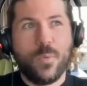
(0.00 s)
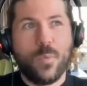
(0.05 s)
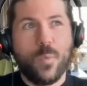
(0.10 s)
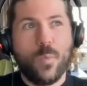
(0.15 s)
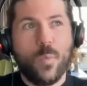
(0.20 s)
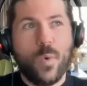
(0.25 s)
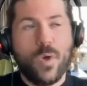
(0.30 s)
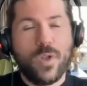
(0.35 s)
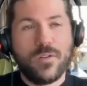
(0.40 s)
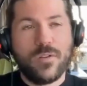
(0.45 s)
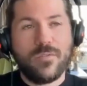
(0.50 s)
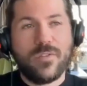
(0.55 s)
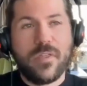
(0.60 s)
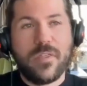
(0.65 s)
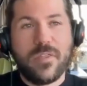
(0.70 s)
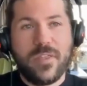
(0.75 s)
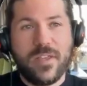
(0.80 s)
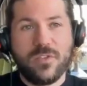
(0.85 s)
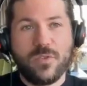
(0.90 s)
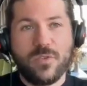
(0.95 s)
one of the
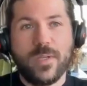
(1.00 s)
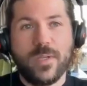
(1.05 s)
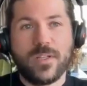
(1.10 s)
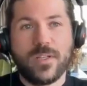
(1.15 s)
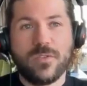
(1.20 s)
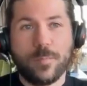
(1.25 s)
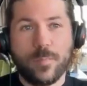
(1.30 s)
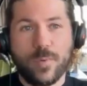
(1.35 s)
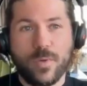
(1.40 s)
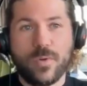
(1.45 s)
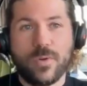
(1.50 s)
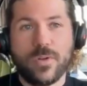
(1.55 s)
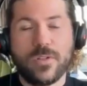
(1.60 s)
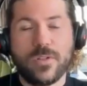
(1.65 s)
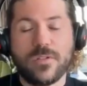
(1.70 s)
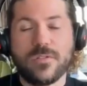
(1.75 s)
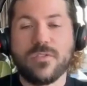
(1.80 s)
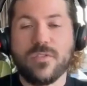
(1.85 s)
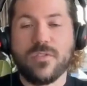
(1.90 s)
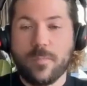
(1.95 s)
things we
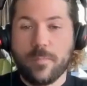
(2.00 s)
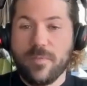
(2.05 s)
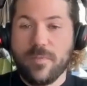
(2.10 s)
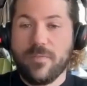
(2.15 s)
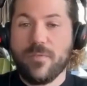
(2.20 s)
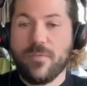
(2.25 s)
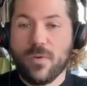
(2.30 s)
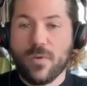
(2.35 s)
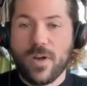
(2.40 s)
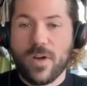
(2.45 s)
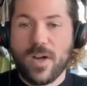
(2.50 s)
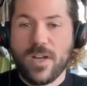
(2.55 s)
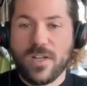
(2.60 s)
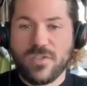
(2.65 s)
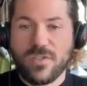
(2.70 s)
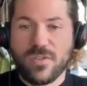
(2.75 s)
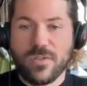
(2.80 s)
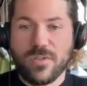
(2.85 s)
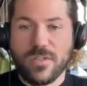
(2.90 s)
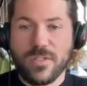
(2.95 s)
explored just before I
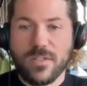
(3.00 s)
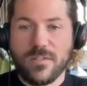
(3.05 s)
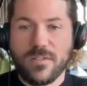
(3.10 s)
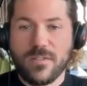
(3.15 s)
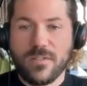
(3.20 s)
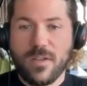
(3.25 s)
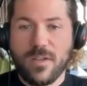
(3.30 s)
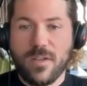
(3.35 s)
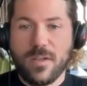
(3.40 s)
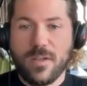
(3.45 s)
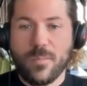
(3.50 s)
joined